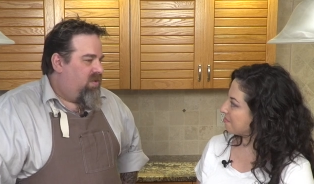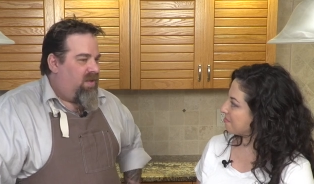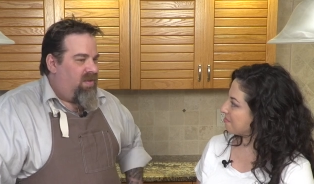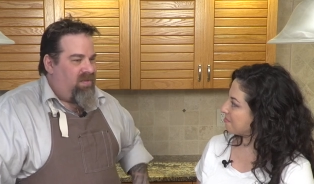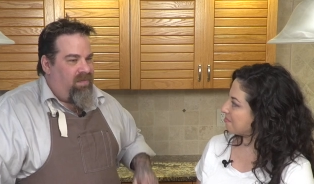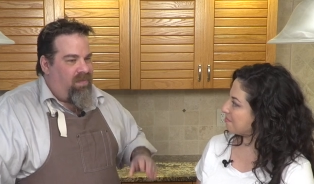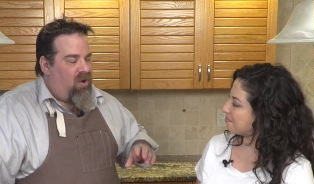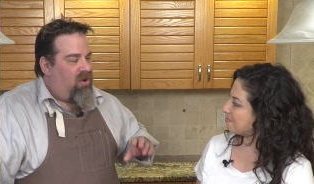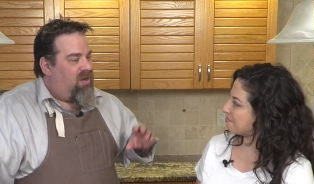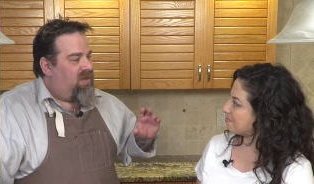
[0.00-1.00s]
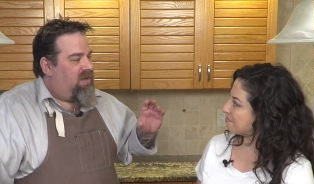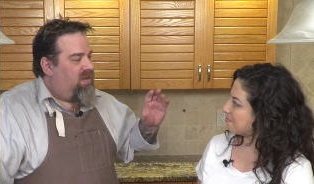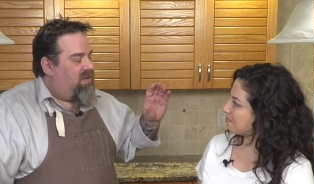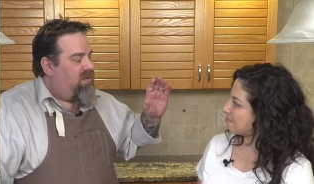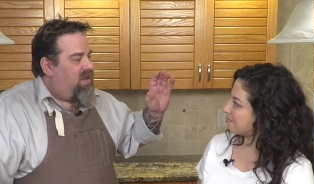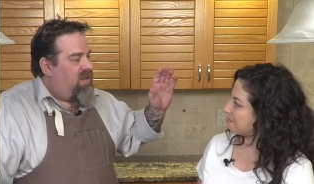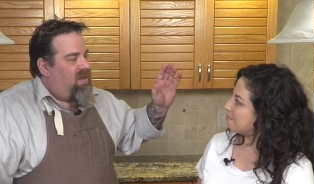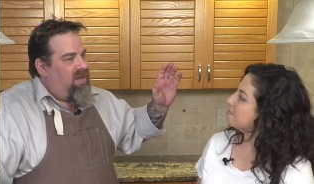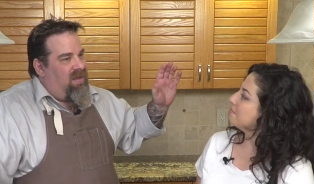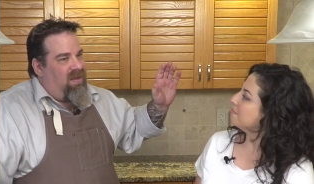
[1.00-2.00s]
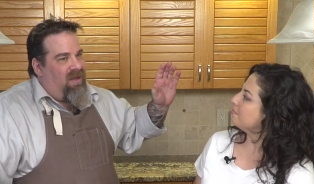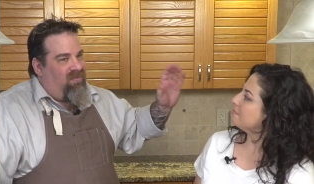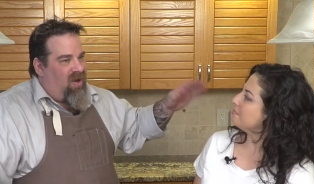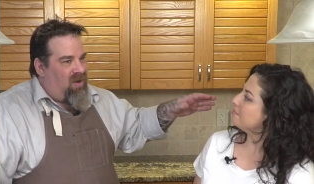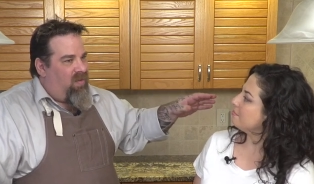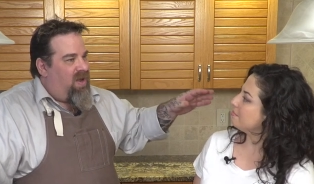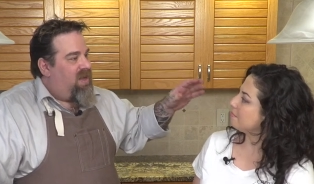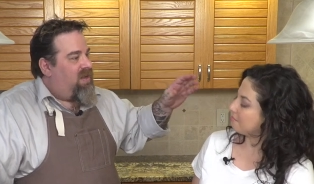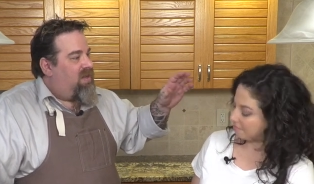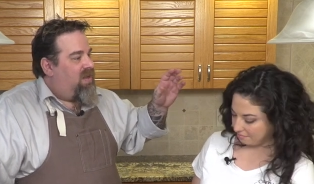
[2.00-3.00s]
Speaker 1: uh, the barn in uh, Rockaway